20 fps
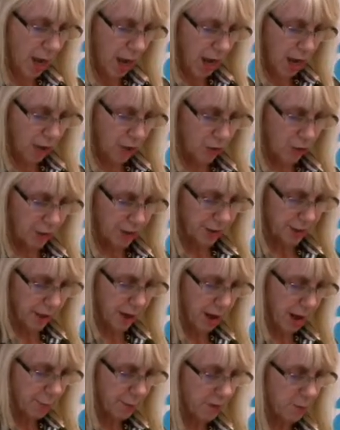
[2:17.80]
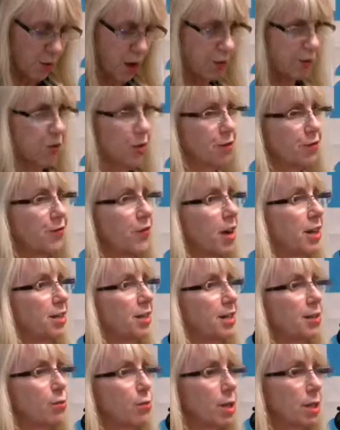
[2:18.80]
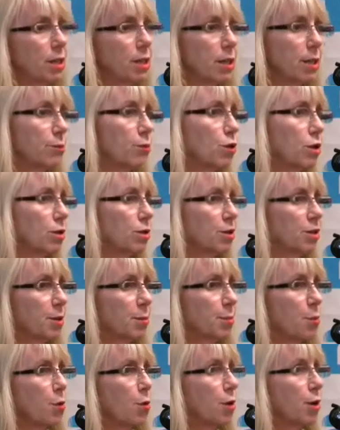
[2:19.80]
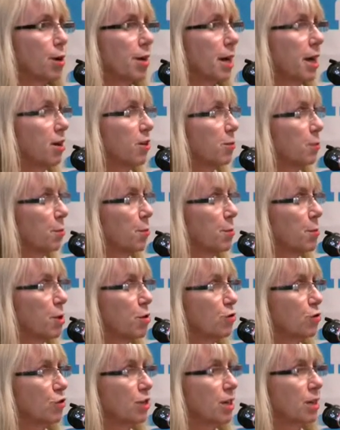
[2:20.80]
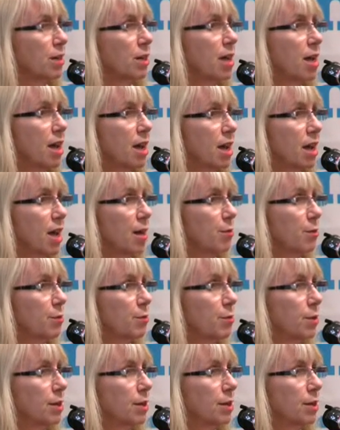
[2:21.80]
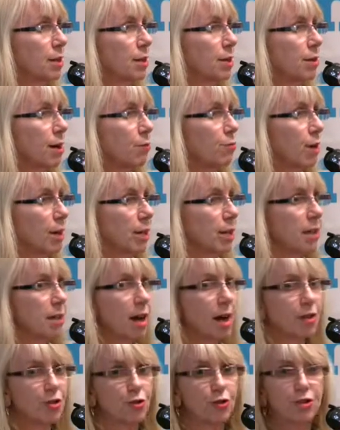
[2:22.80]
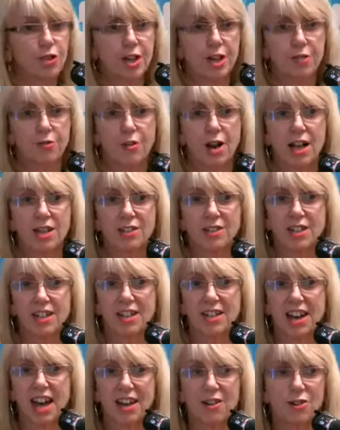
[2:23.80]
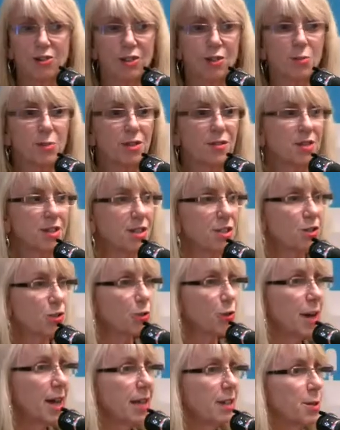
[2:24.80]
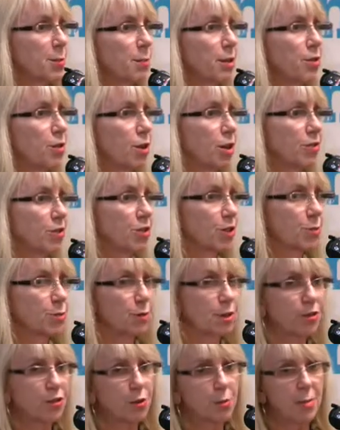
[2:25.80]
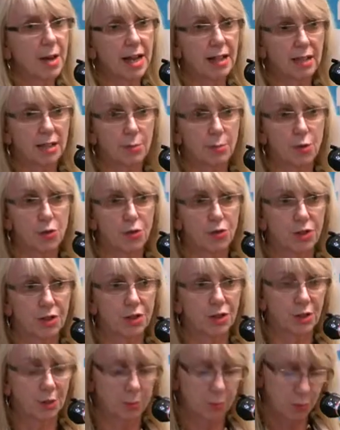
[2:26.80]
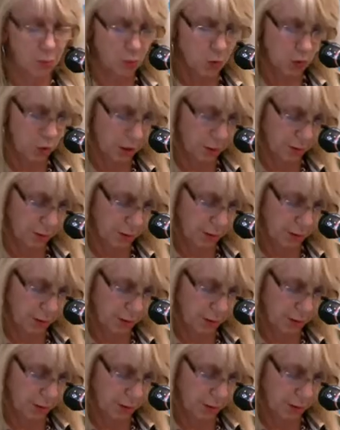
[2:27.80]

Across the Commonwealth, your funding really will support health promotion, and we really recognize your generosity not only with this grant, but also with your Mass in Motion support.